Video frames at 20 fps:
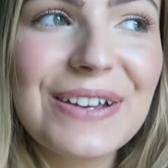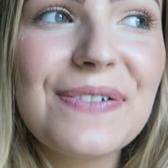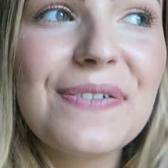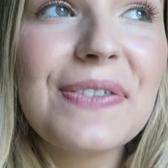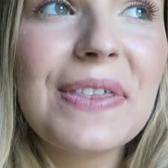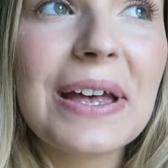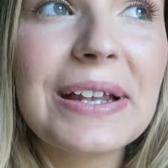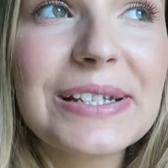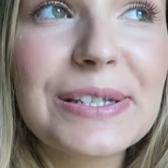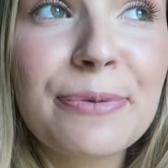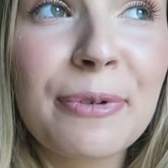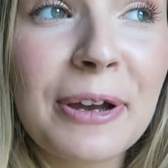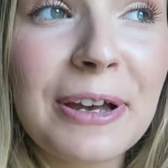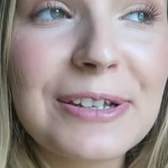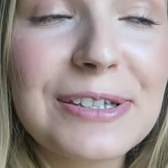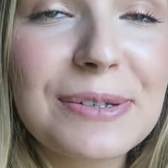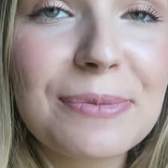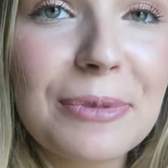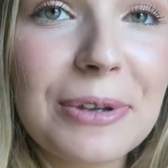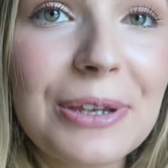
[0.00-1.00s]
if that's
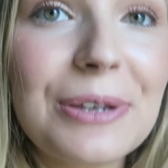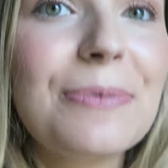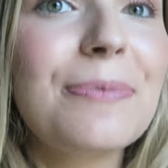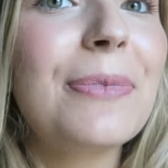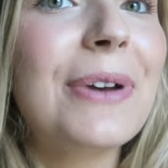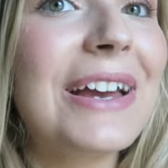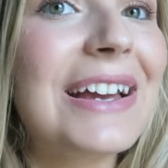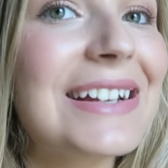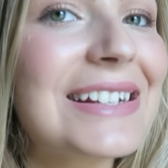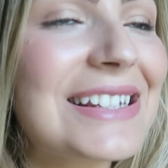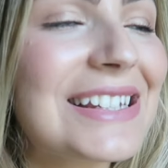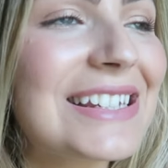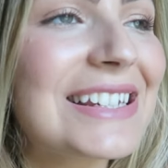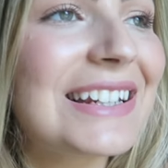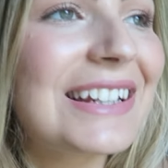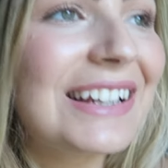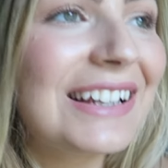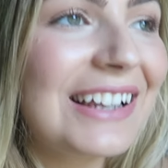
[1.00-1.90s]
possible but